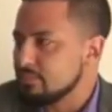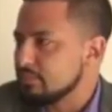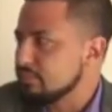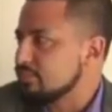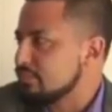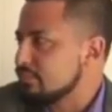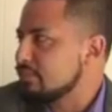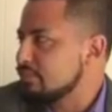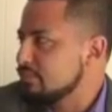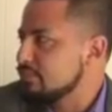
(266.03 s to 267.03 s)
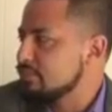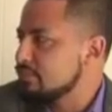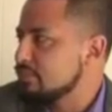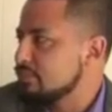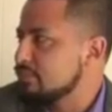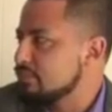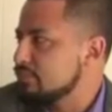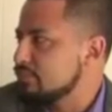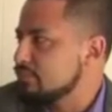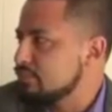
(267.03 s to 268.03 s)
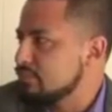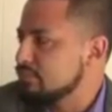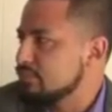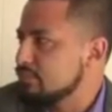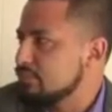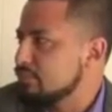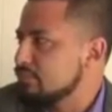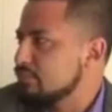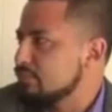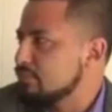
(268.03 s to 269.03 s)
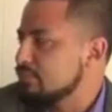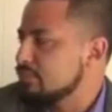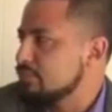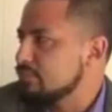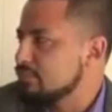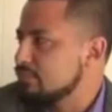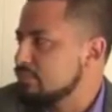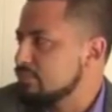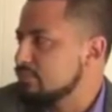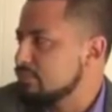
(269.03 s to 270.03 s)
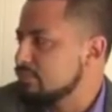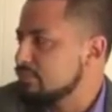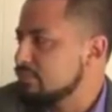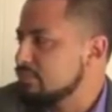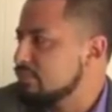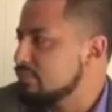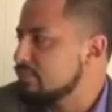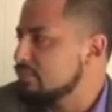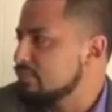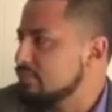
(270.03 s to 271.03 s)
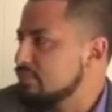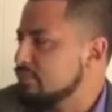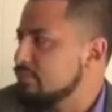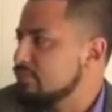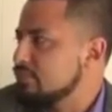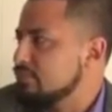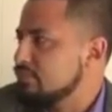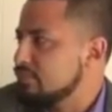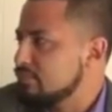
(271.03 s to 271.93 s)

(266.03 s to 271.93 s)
No words are spoken by the person on screen.